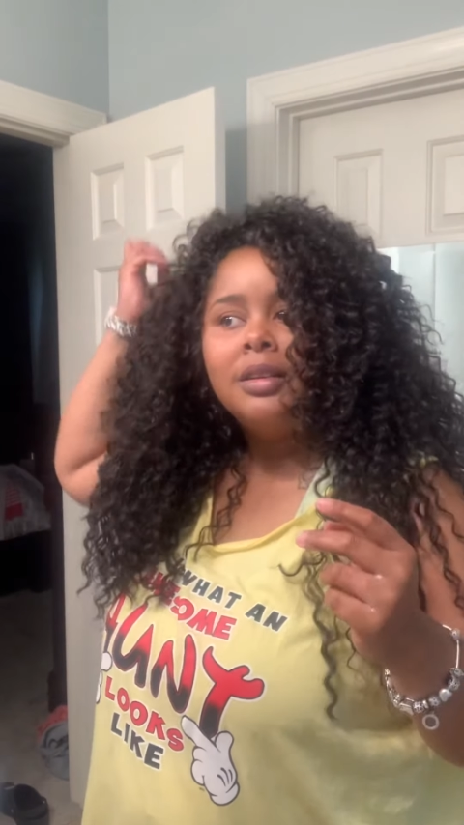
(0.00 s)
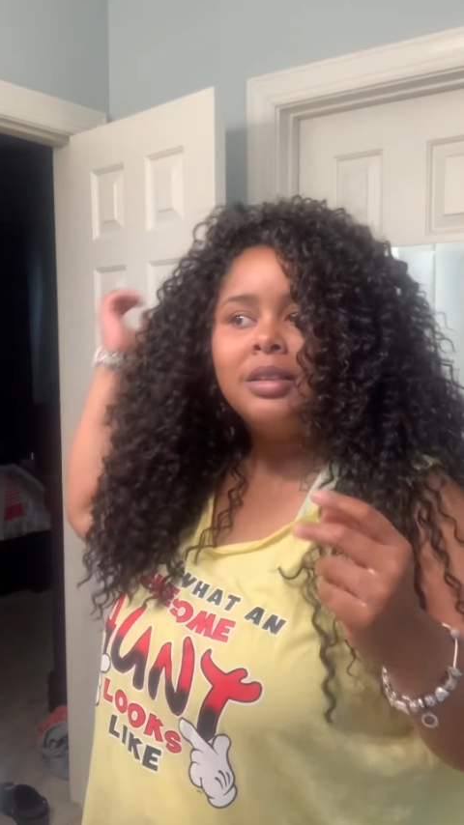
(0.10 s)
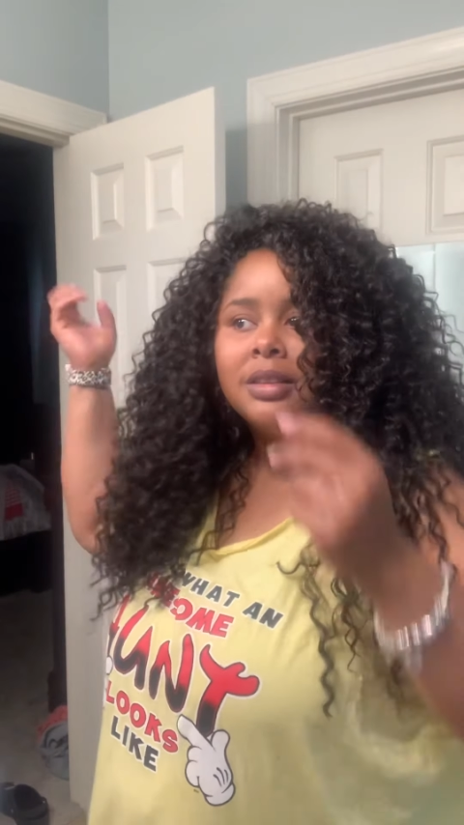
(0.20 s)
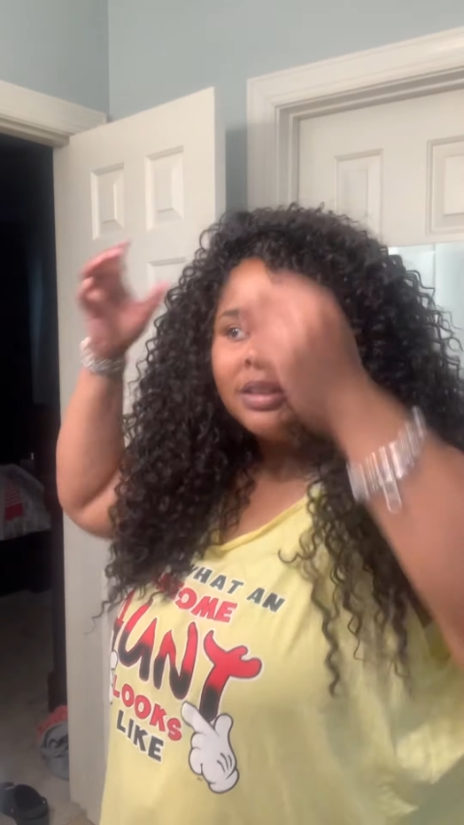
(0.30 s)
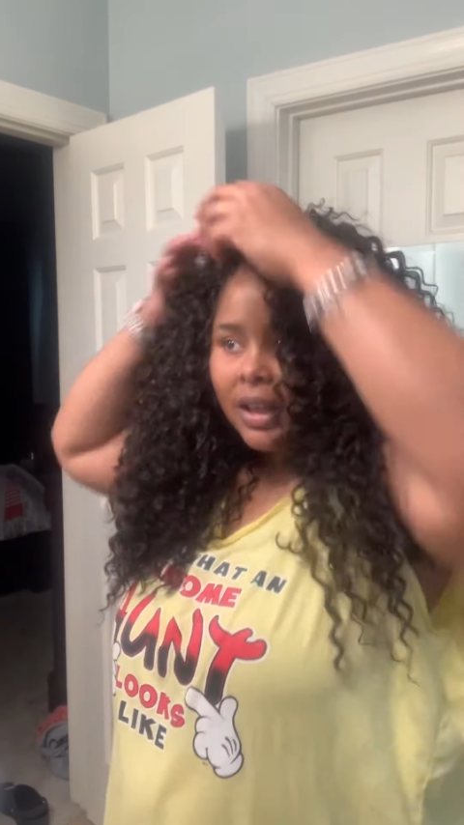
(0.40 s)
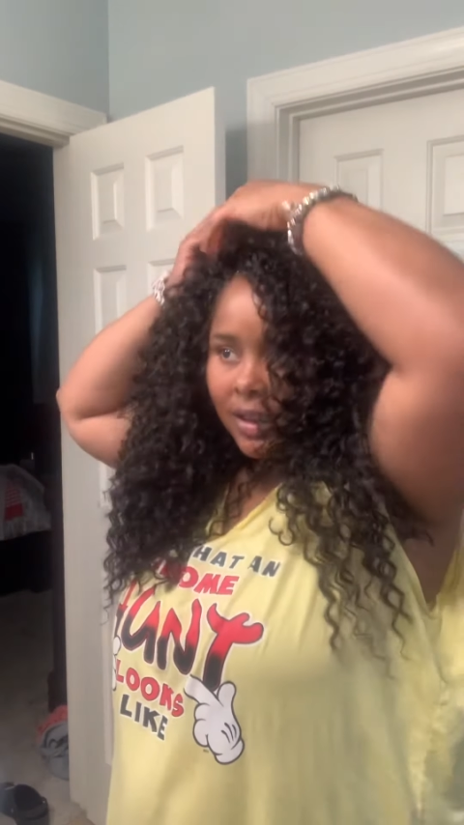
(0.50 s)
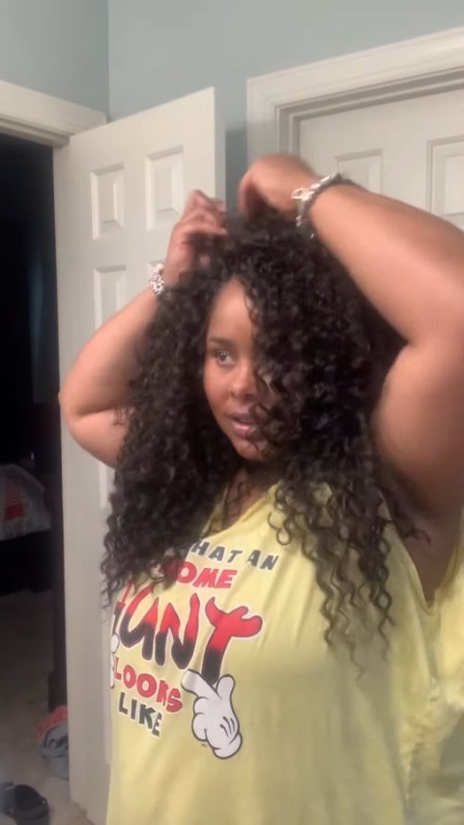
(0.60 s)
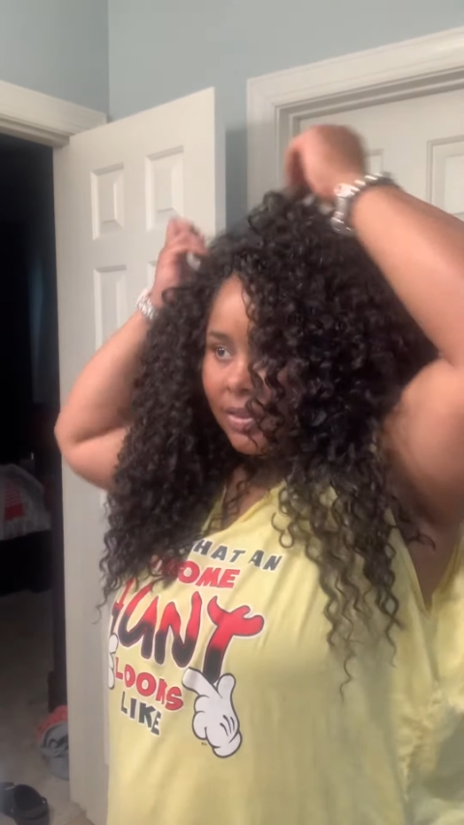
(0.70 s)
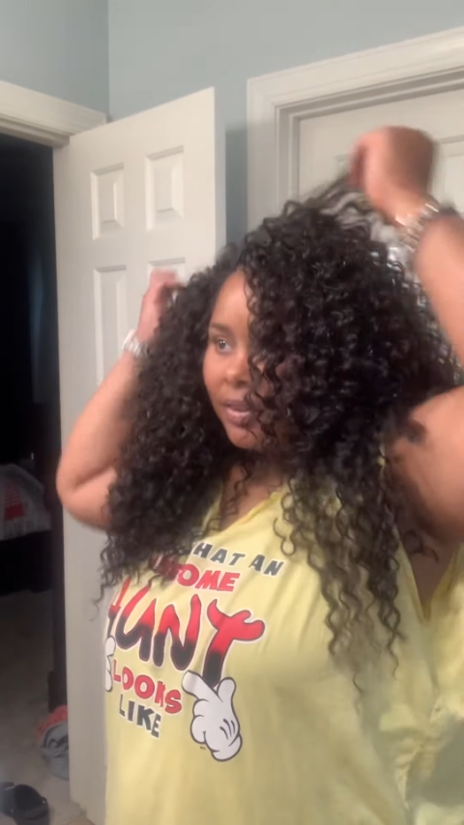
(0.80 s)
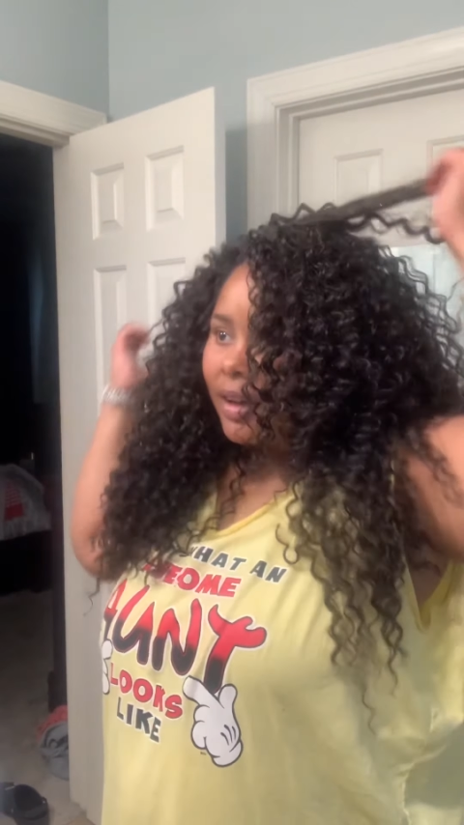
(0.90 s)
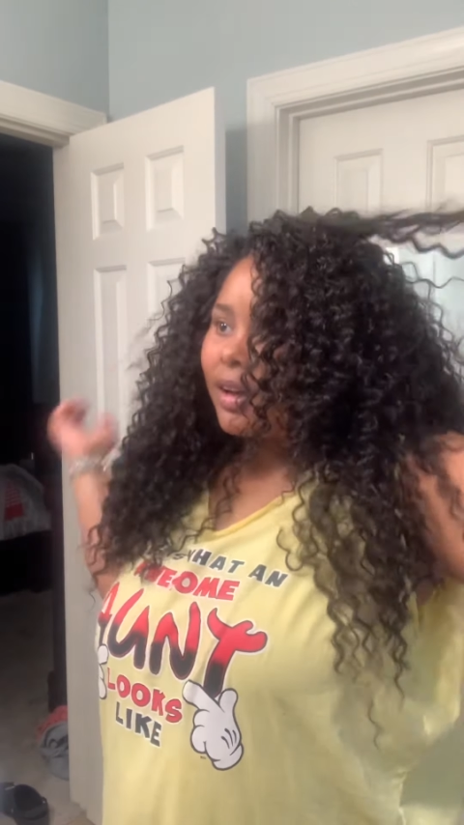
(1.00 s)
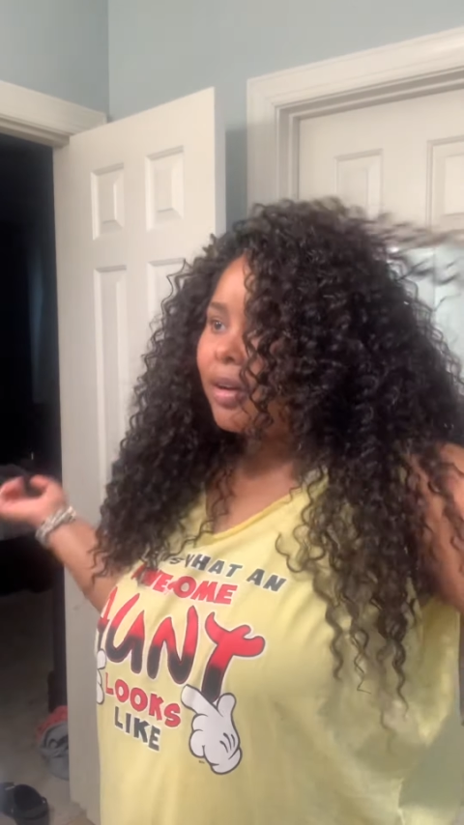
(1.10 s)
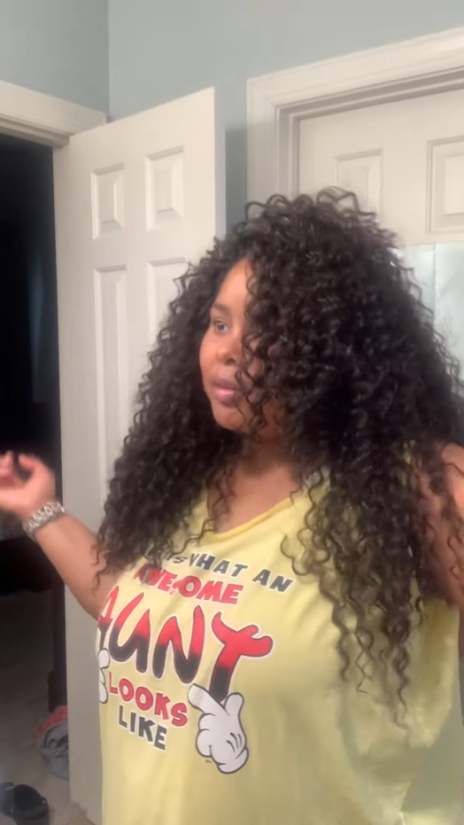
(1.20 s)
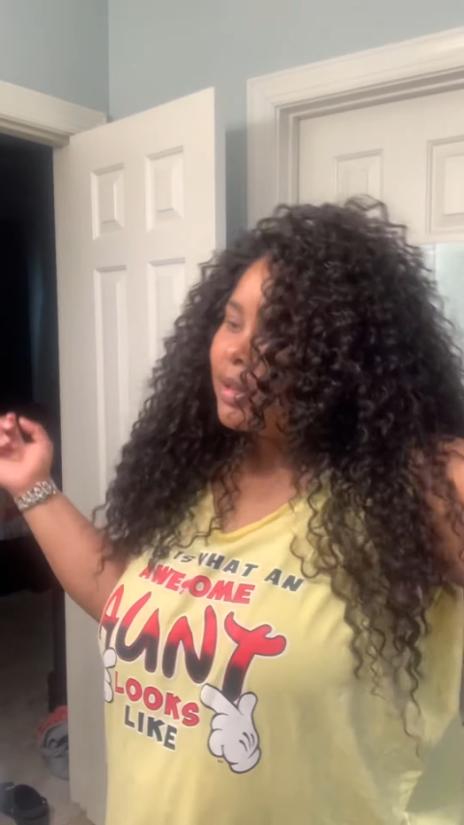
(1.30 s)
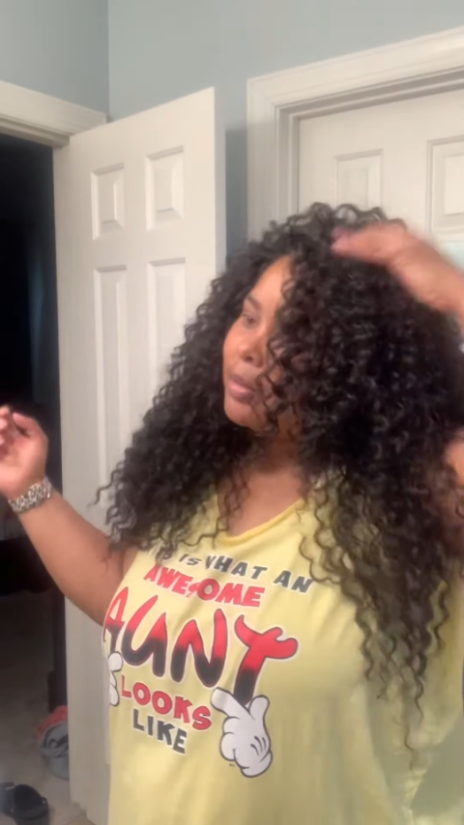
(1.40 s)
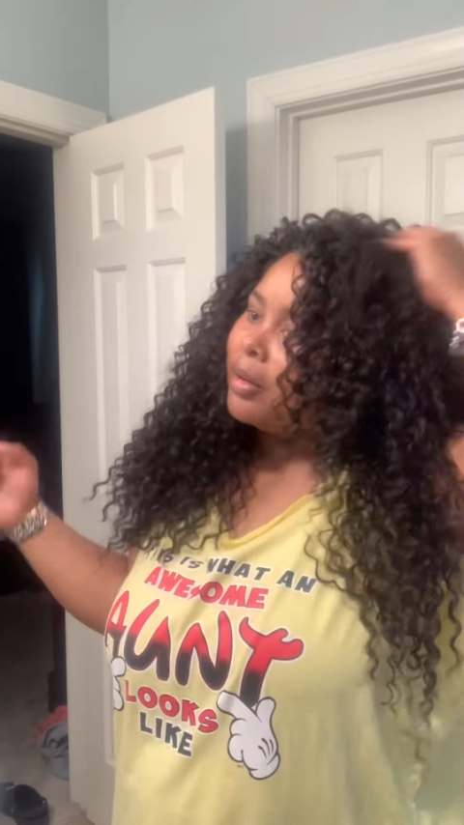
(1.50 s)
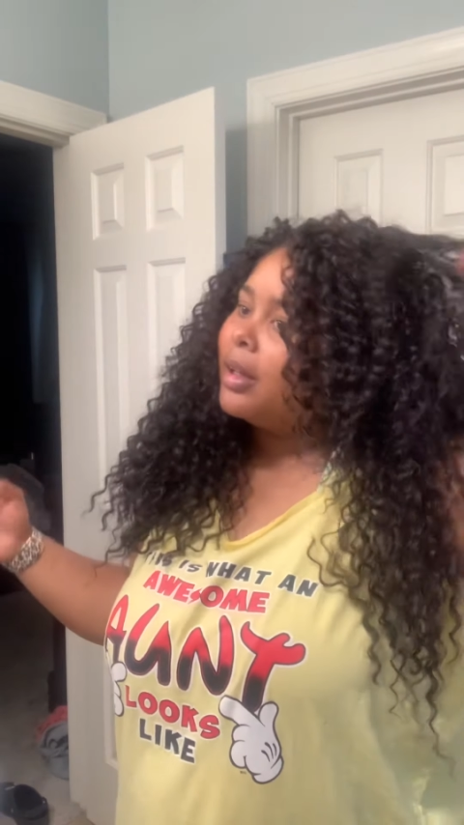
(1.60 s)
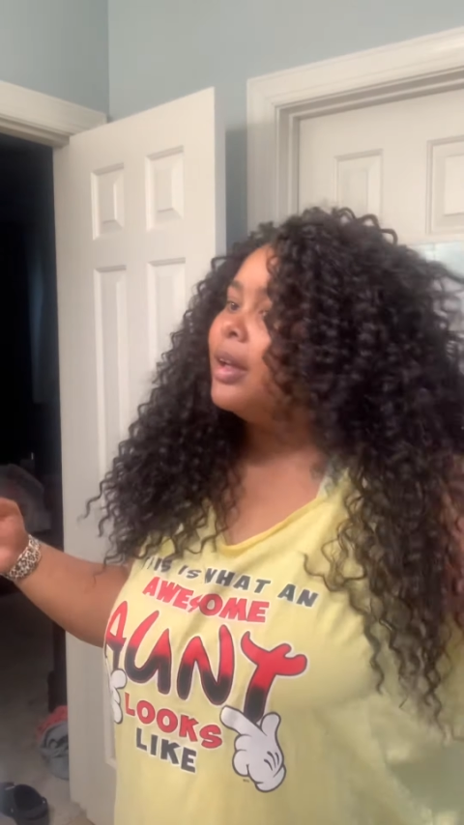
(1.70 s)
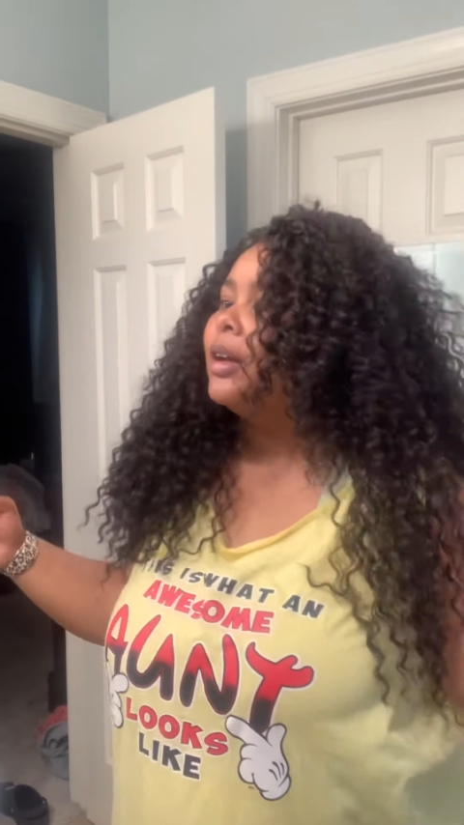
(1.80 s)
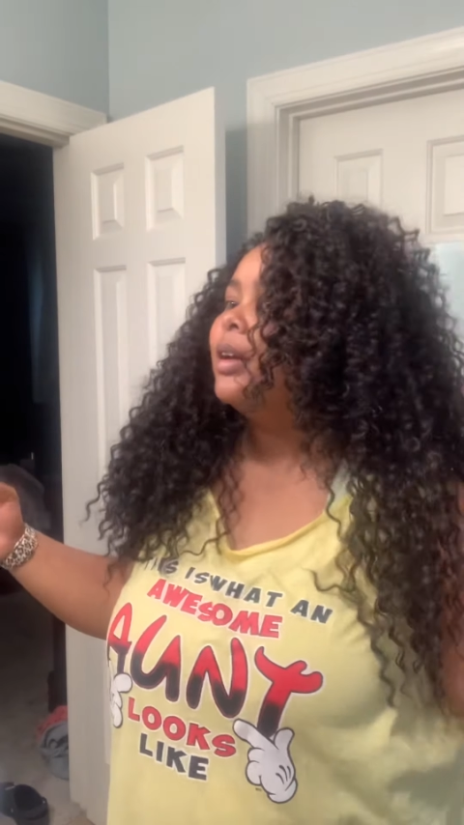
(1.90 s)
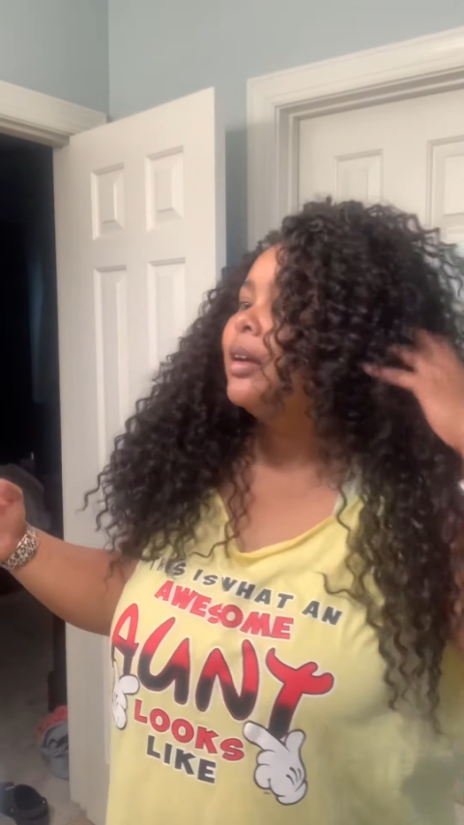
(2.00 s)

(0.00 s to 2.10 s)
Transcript: satisfied with the way